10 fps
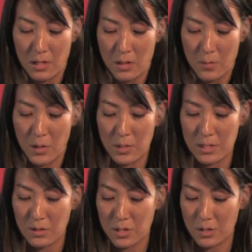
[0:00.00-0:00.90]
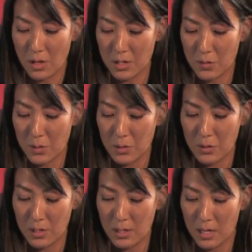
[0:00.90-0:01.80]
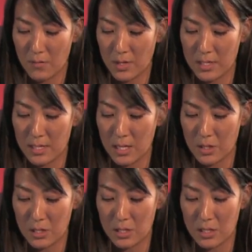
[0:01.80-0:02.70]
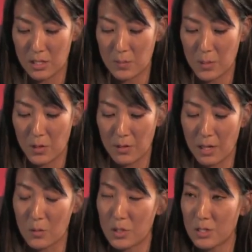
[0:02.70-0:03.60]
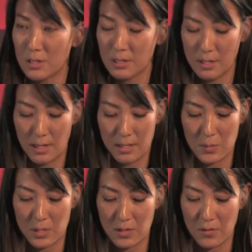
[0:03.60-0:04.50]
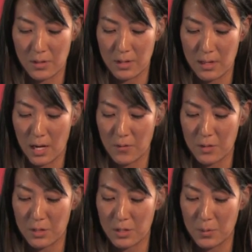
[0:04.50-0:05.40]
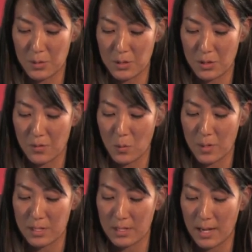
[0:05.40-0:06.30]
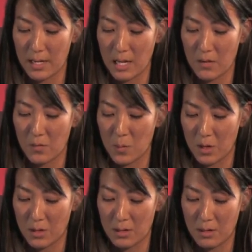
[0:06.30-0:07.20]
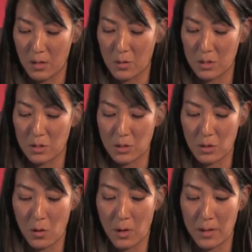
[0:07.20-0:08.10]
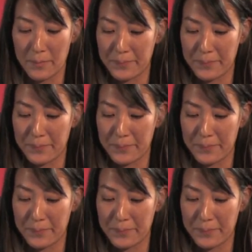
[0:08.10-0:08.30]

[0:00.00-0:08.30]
My research has also included an investigation into disappearing languages, and specifically the efforts to preserve a once dying Native American language, Tolowa.